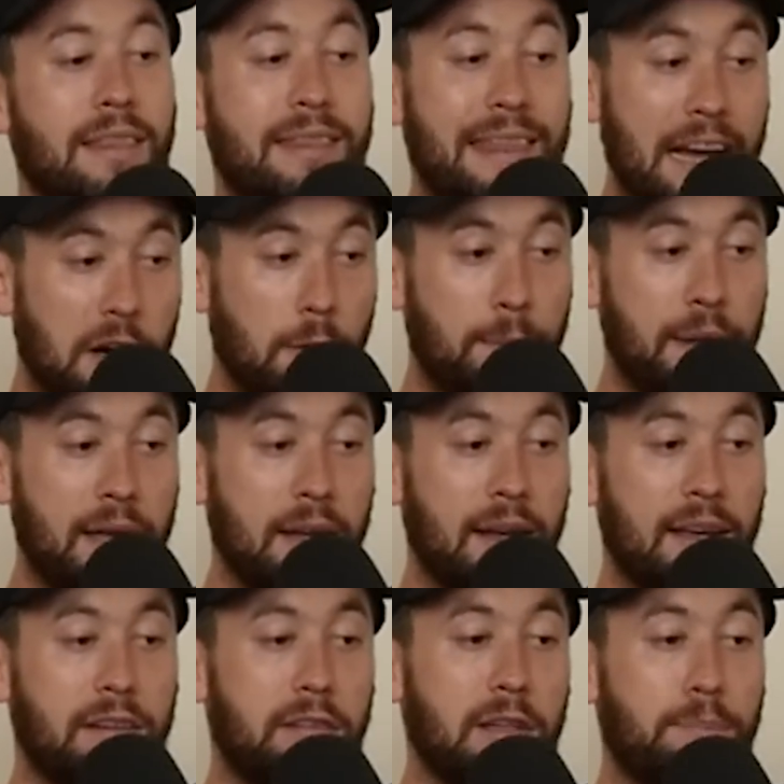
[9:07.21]
Therapy
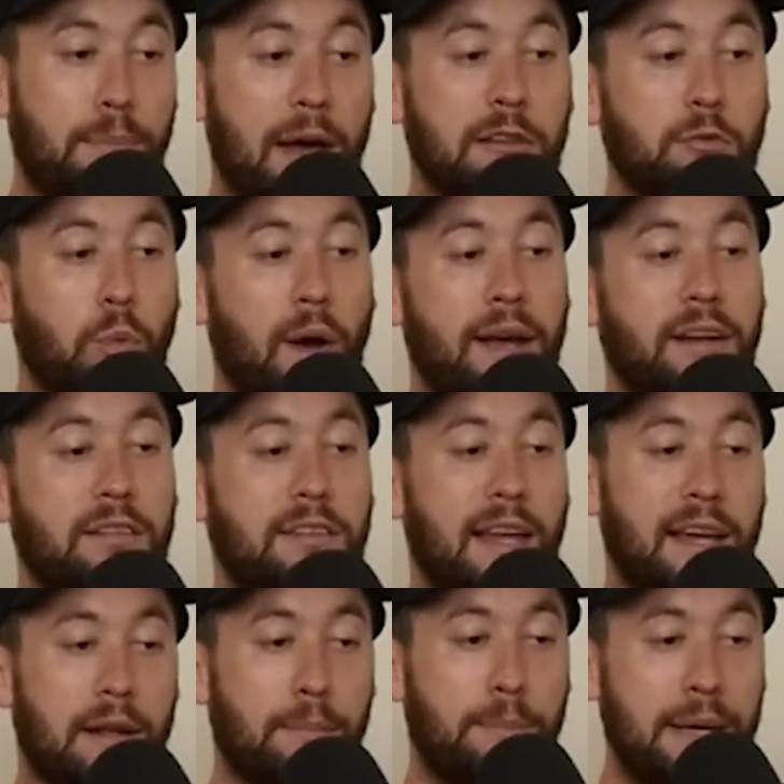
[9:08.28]
is the best way to
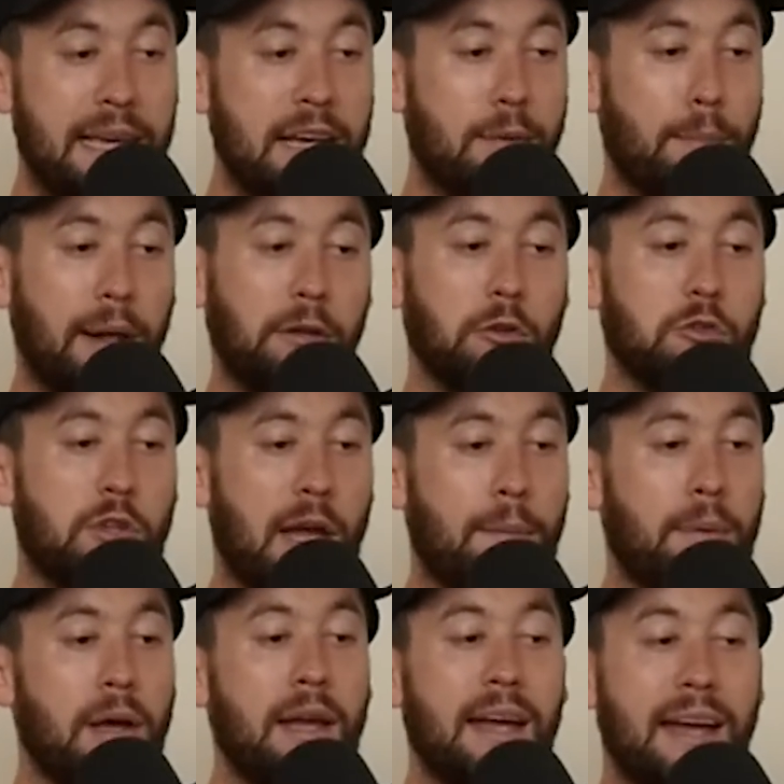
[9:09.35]
stay in peak mental shape,